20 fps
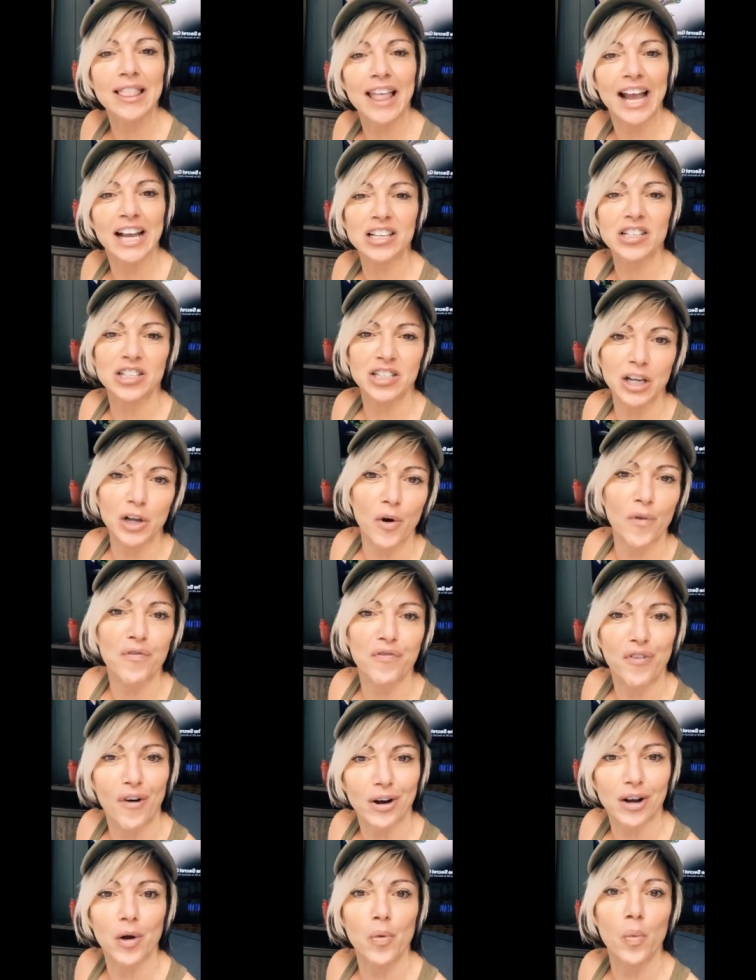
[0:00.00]
last single
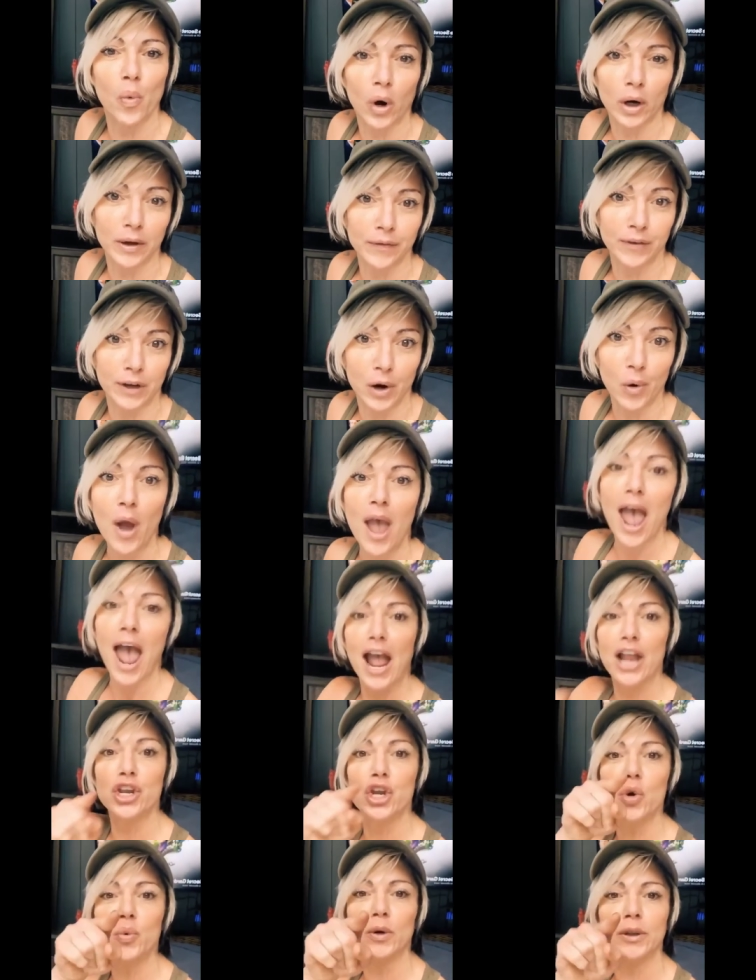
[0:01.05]
fucking one of you,
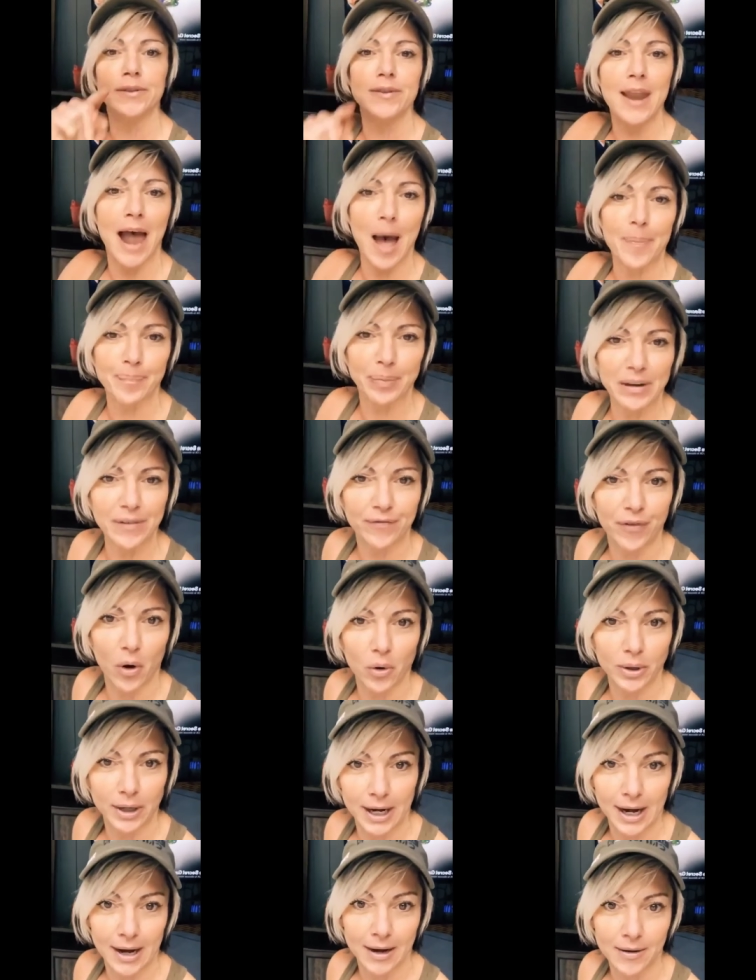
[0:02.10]
and you will not be
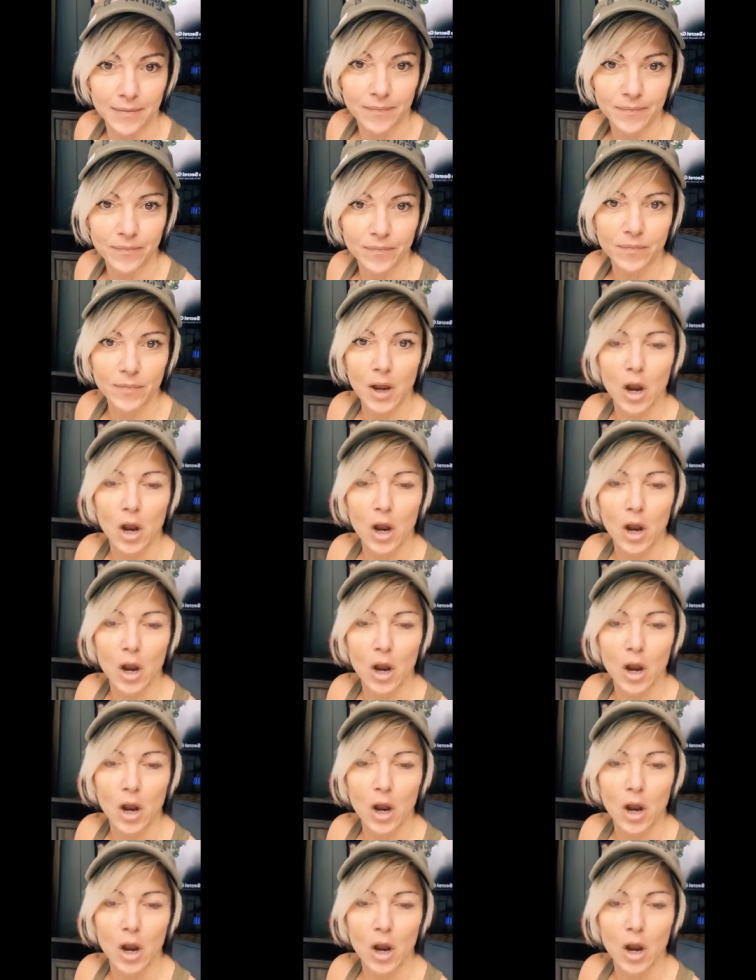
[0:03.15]
voted in.